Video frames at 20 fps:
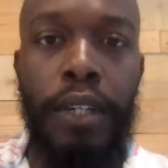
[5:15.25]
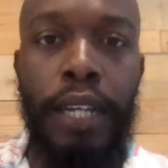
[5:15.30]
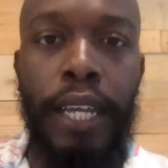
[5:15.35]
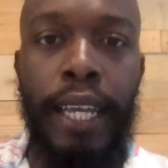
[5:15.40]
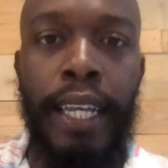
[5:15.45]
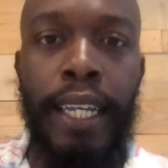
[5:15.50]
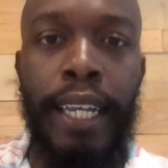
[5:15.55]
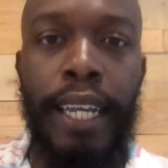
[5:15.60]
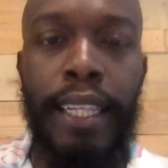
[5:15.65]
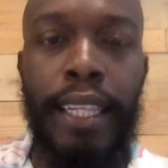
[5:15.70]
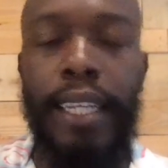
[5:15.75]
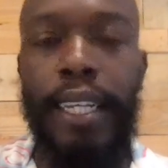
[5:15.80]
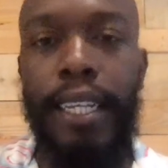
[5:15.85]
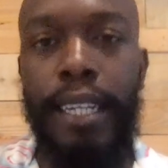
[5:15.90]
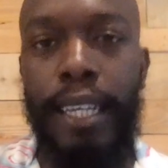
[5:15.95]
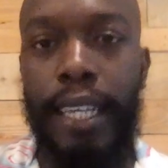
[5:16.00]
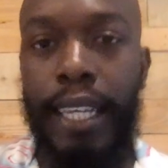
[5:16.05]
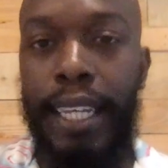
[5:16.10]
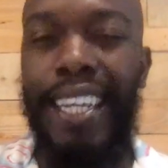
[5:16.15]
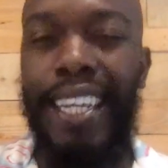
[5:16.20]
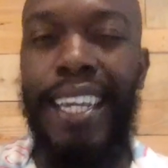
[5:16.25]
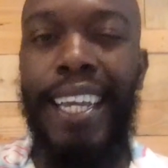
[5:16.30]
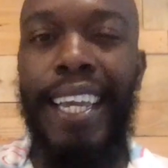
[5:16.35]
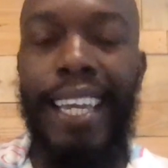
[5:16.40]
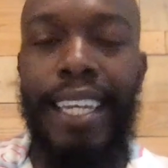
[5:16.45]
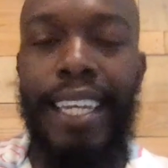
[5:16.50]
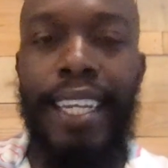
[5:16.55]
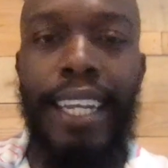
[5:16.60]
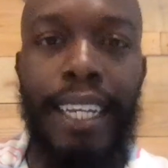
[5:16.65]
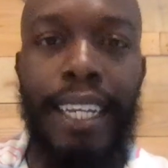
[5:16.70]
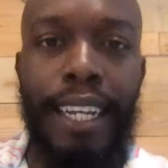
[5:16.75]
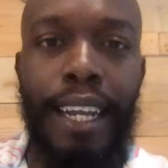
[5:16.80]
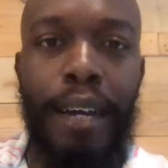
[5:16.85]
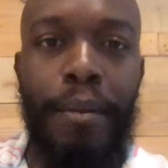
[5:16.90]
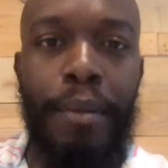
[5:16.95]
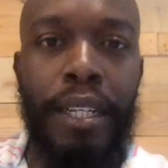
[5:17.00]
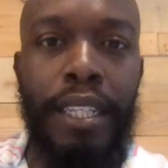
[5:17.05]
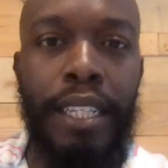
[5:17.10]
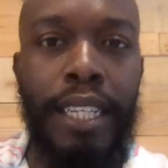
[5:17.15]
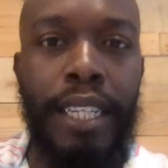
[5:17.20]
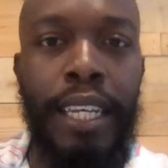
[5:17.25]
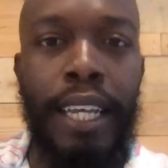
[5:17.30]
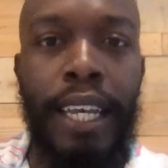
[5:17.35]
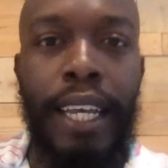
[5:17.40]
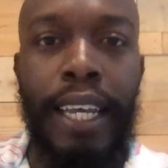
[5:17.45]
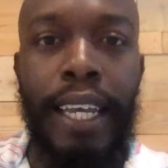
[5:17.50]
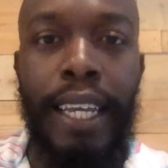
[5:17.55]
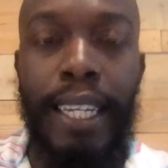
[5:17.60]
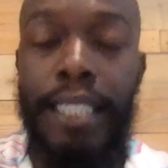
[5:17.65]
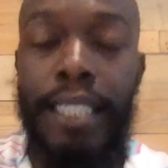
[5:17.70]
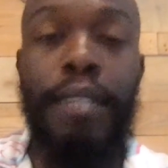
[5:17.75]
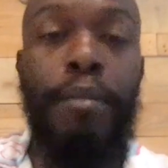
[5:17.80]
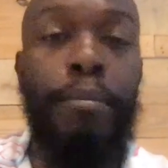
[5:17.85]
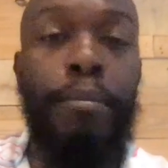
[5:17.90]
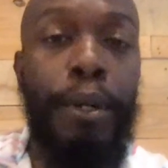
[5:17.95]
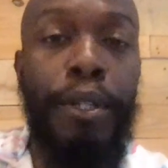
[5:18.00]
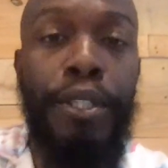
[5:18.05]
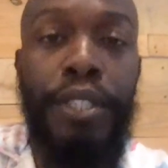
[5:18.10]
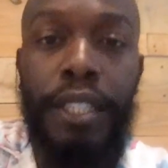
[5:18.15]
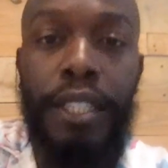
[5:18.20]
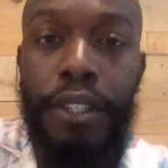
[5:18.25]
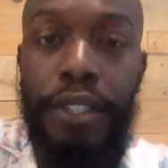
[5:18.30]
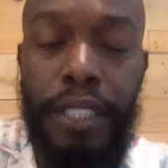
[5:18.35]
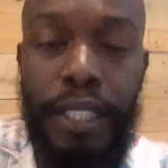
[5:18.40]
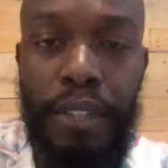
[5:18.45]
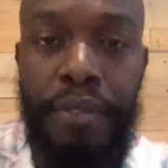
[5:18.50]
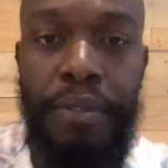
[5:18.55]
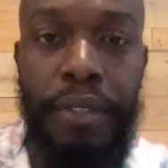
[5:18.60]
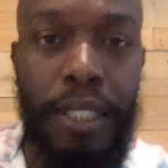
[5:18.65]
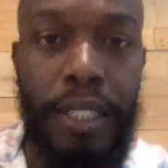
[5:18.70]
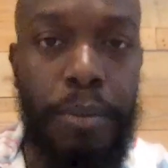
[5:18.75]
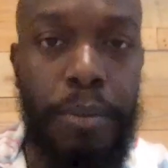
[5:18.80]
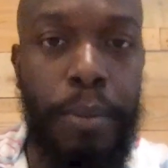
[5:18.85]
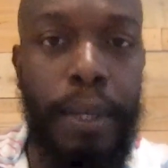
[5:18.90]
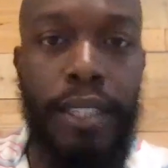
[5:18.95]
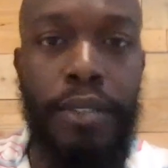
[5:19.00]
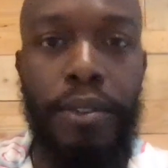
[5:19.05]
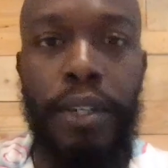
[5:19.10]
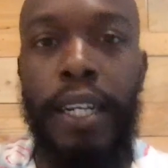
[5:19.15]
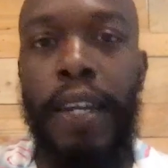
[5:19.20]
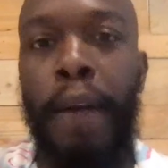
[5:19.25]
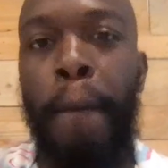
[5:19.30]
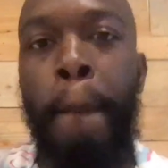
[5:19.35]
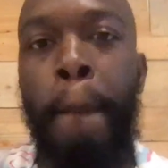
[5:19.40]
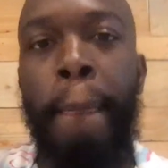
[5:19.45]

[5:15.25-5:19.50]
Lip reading: And I think getting ahead economically is immersing yourself in the space, right?